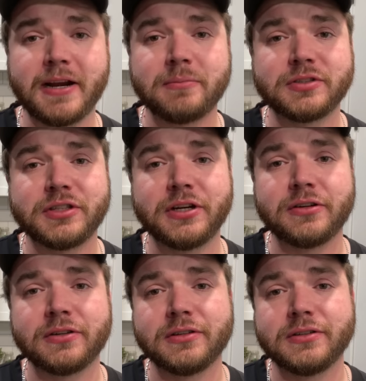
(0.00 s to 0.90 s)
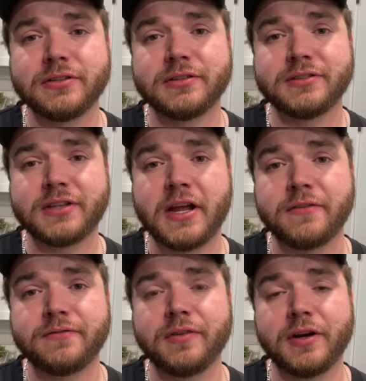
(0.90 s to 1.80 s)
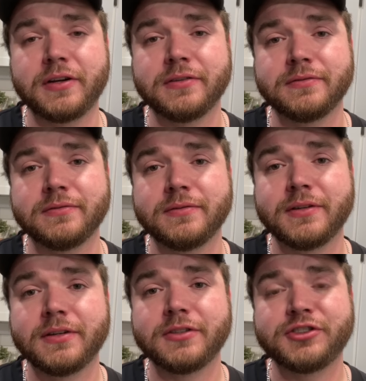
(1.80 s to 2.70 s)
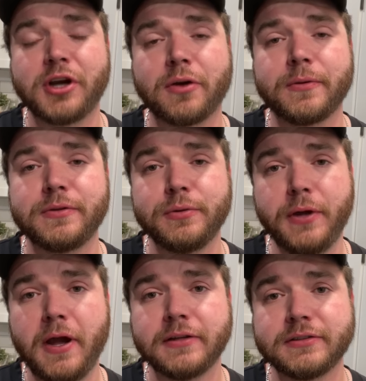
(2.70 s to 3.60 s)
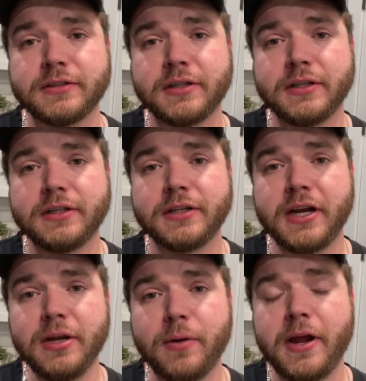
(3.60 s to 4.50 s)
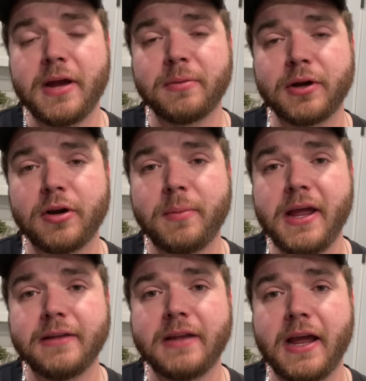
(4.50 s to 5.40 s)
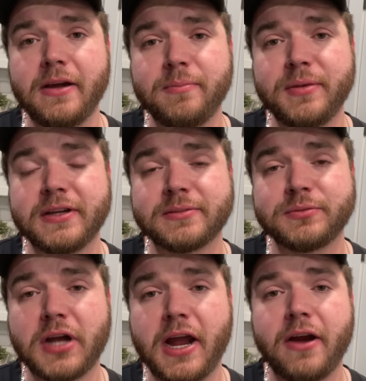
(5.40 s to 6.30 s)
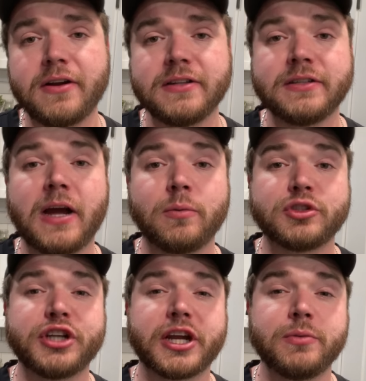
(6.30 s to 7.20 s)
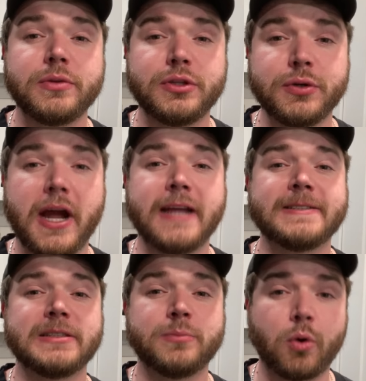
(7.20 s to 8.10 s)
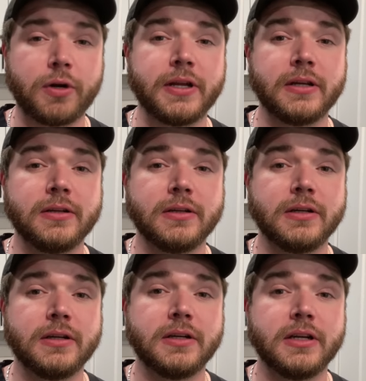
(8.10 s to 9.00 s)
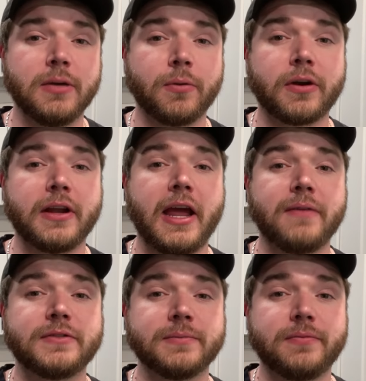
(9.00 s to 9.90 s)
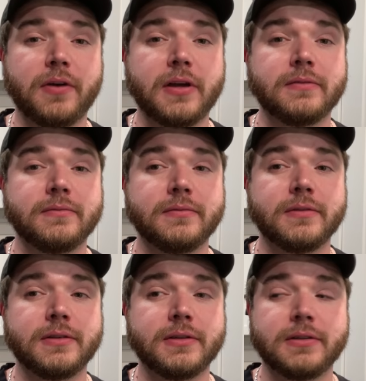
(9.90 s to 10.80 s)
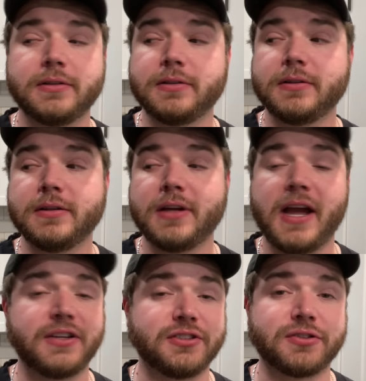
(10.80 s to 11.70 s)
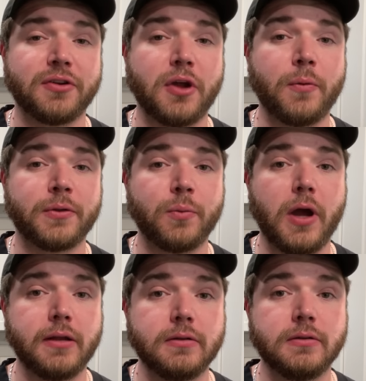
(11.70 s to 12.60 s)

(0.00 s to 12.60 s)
I'm just here to have fun and share it with you guys. Anyway, I'm gonna go to bed now because I'm tired and I will check in with you guys in the morning and we're gonna have some fun. I just don't know with what.